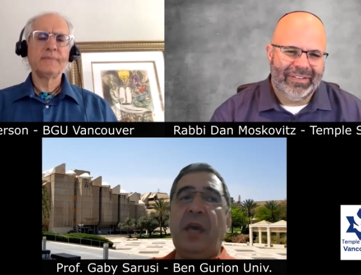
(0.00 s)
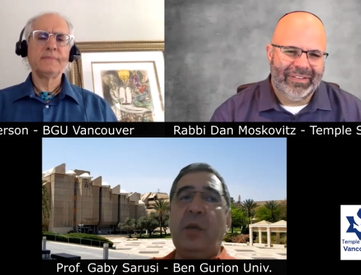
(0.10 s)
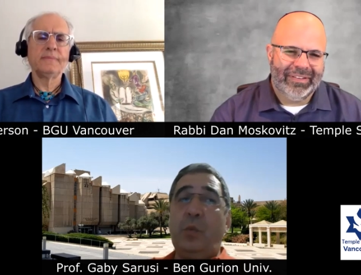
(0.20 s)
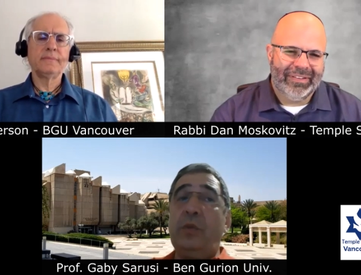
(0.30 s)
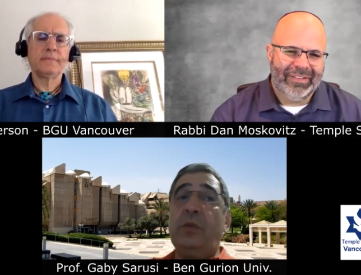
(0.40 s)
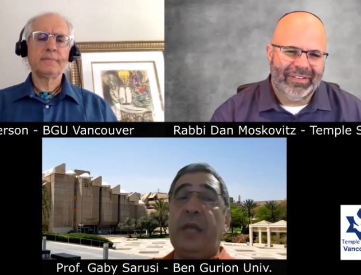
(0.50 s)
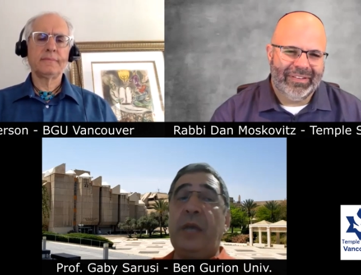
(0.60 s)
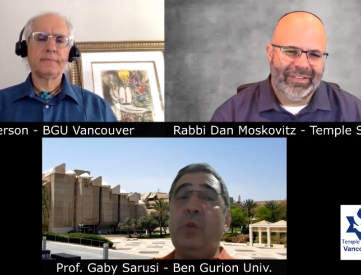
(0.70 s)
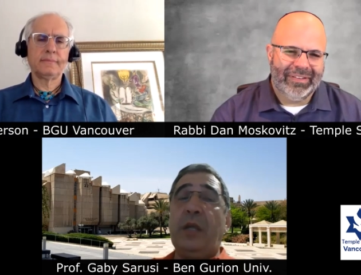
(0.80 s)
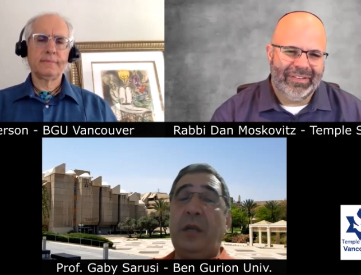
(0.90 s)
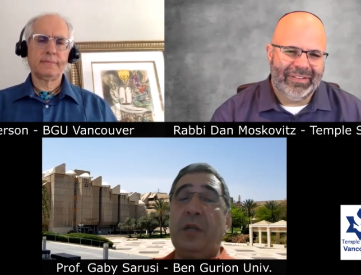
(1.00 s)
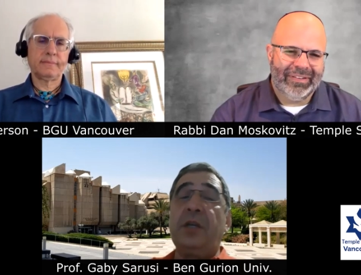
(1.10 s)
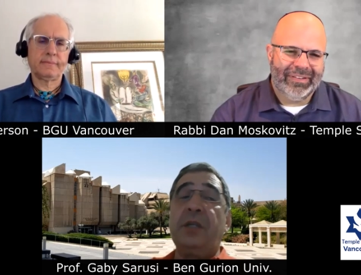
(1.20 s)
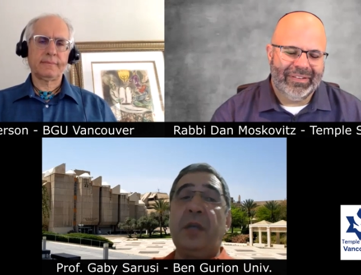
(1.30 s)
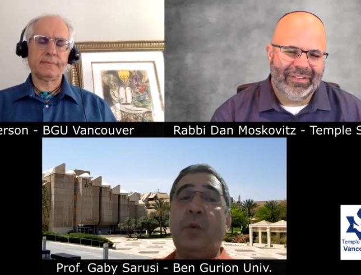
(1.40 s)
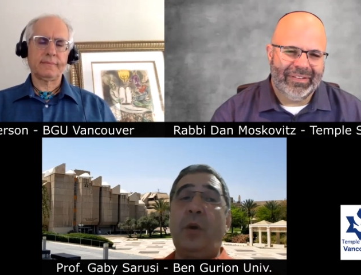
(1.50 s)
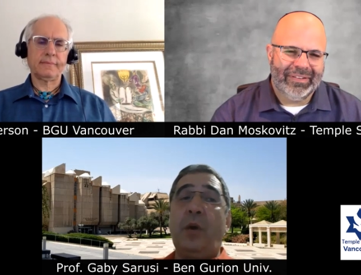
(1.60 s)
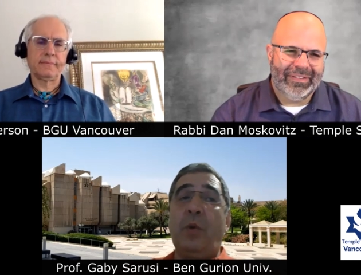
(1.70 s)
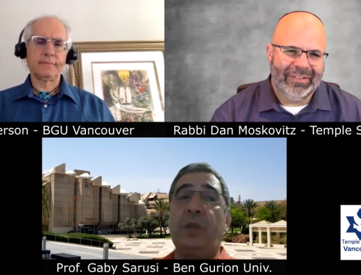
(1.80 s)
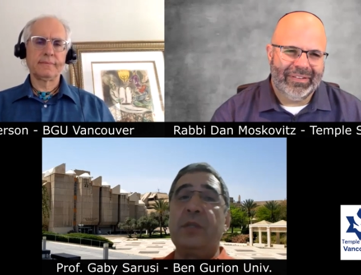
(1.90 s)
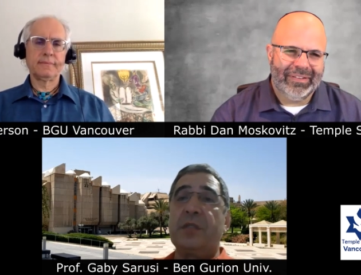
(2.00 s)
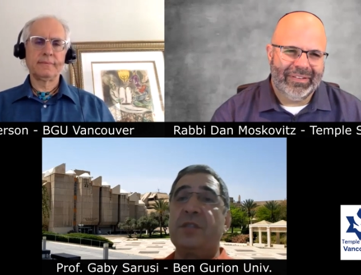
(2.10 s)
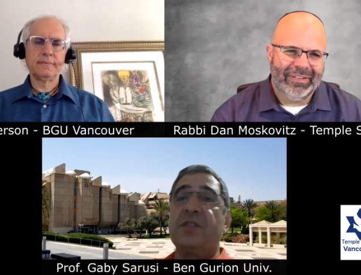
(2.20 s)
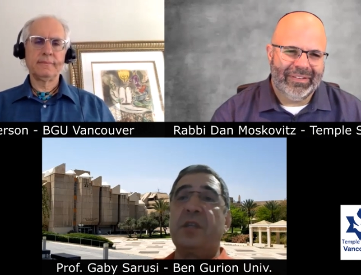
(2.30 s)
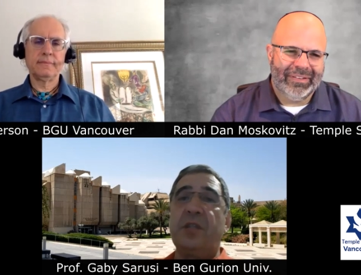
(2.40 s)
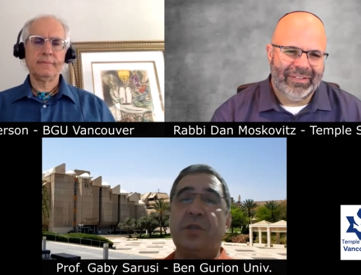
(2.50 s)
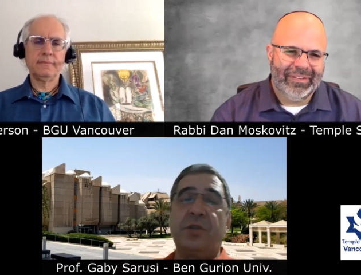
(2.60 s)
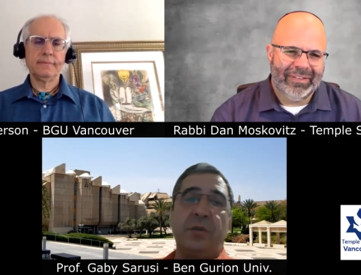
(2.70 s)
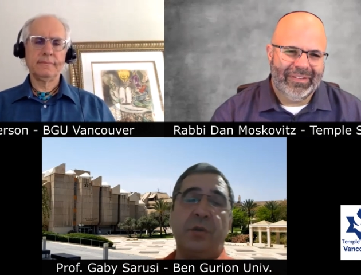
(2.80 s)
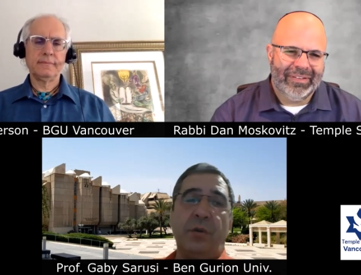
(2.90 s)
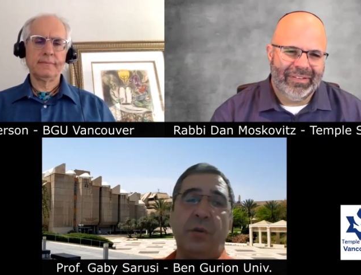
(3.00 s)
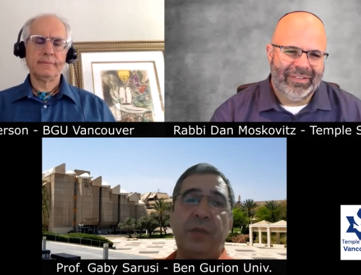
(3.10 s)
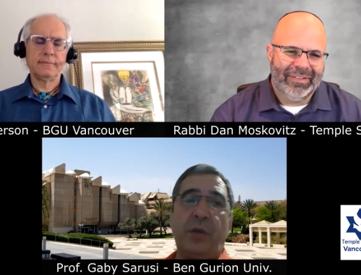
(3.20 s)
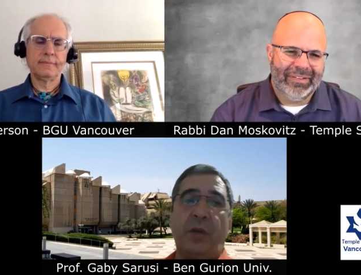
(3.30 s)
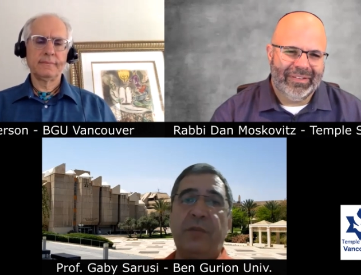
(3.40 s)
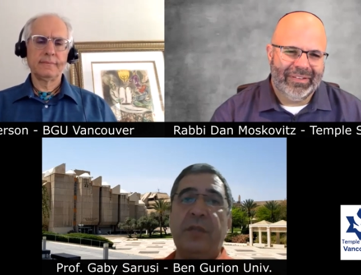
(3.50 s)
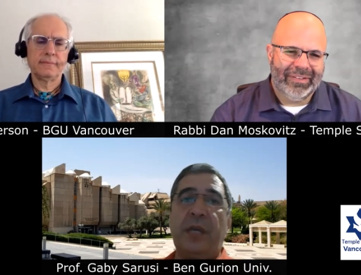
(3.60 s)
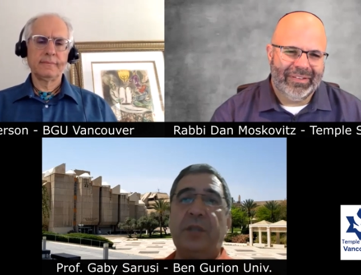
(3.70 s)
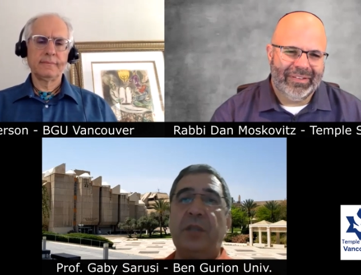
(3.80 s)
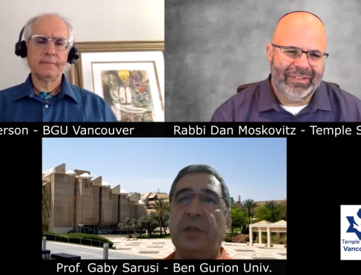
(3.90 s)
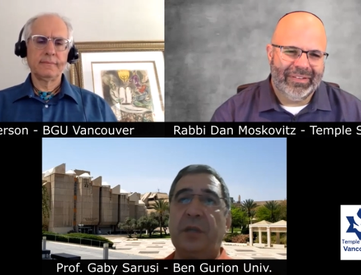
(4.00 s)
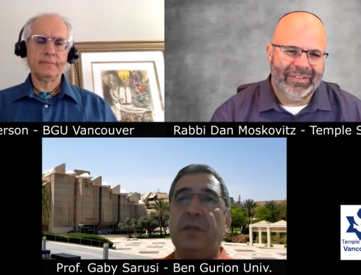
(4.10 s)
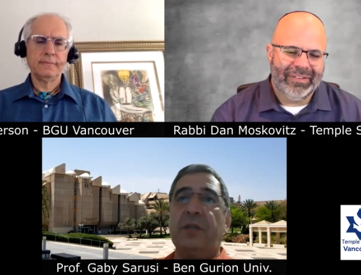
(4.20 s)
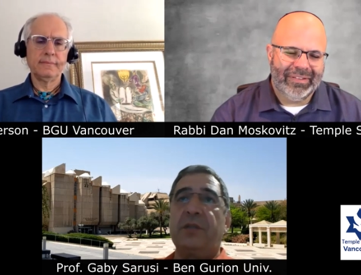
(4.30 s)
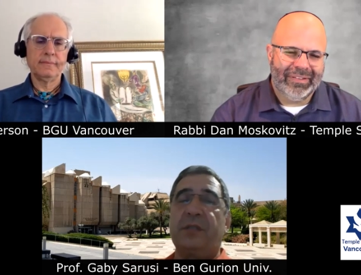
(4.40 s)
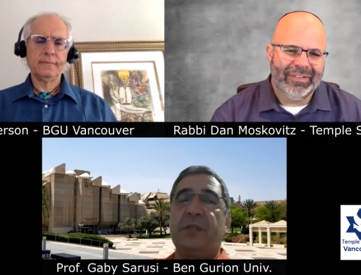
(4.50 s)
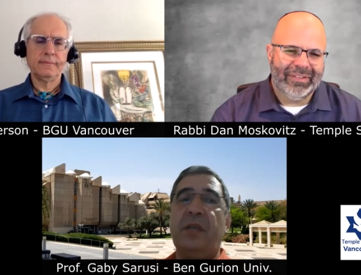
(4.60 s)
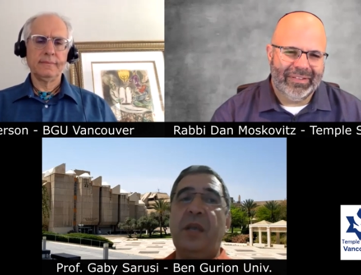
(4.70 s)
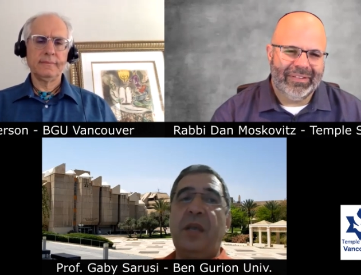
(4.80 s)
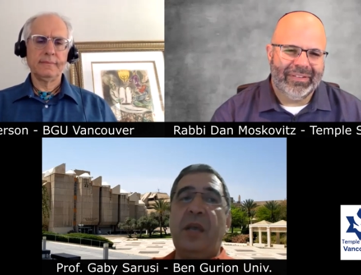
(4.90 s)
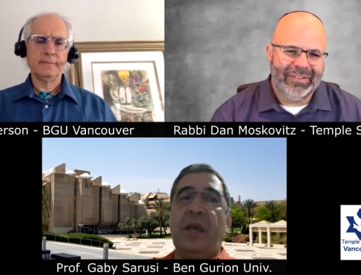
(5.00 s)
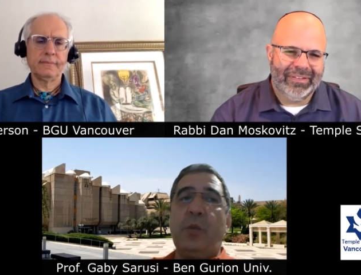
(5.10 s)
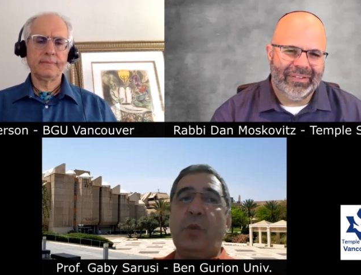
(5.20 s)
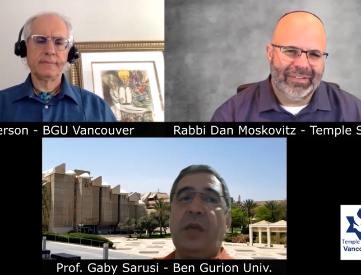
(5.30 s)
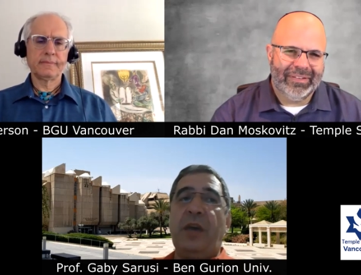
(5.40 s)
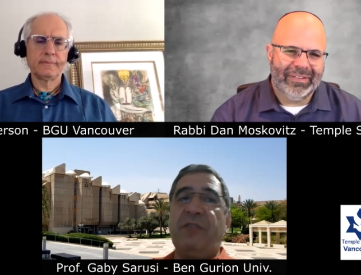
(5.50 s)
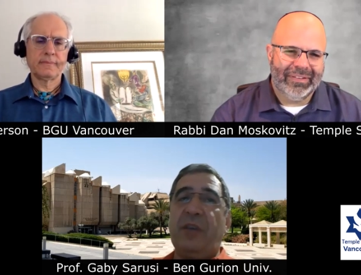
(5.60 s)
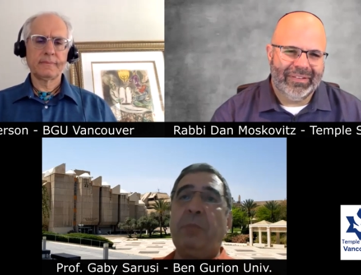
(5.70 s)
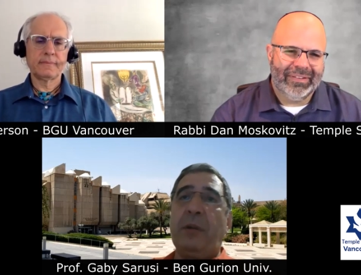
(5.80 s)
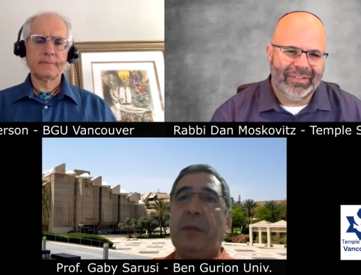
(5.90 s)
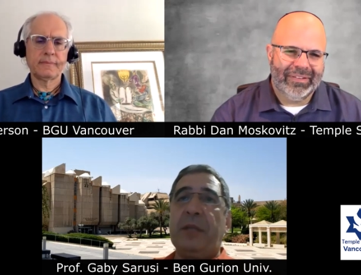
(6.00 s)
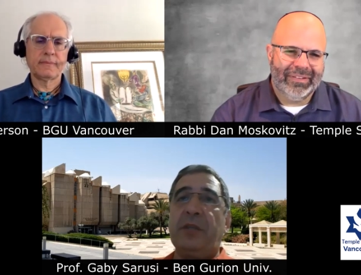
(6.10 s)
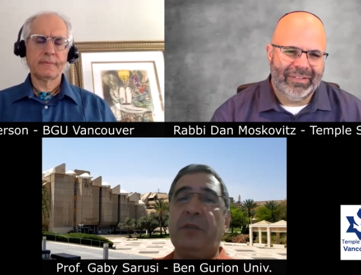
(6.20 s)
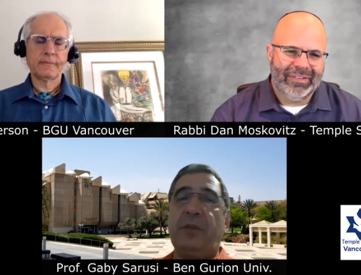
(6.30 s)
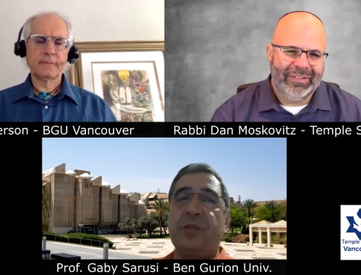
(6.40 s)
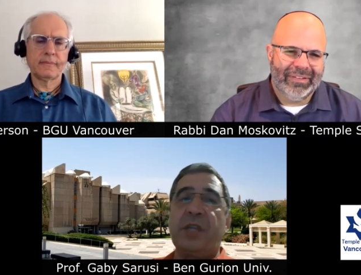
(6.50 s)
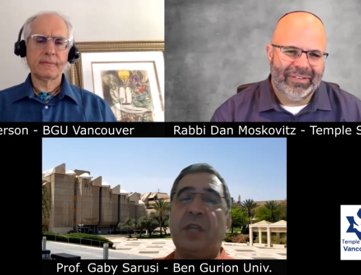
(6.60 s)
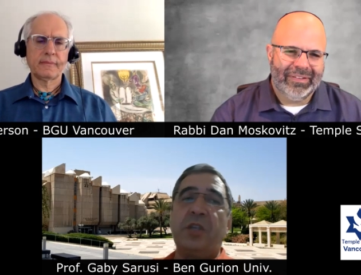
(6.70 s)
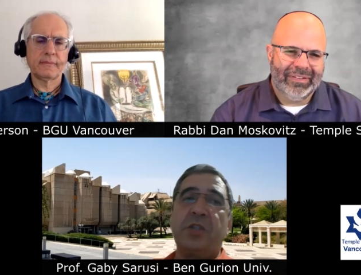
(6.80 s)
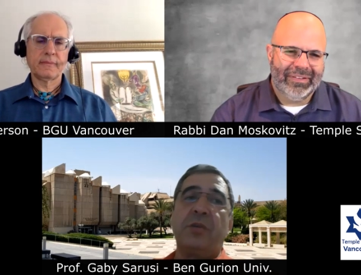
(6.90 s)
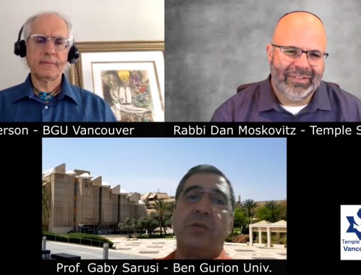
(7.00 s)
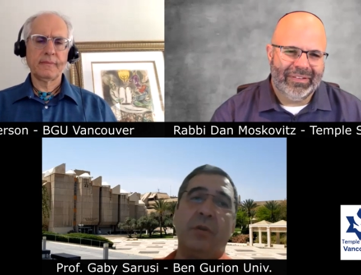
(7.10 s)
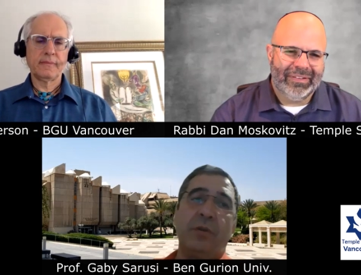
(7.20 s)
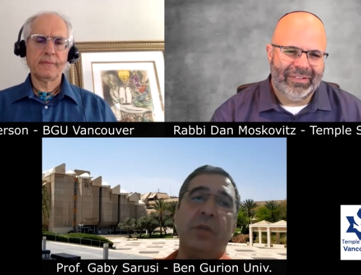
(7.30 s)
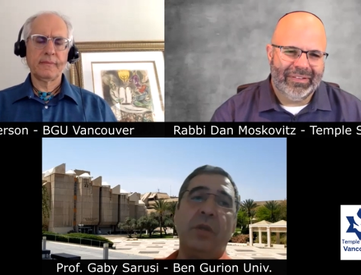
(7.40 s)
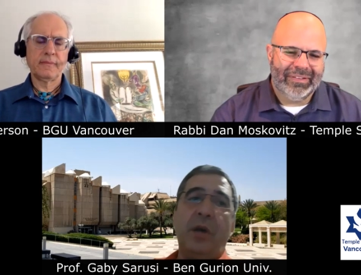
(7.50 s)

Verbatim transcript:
Speaker 1: And then we learned what is the signature of the COVID-19 carriers, and we have implemented those signature on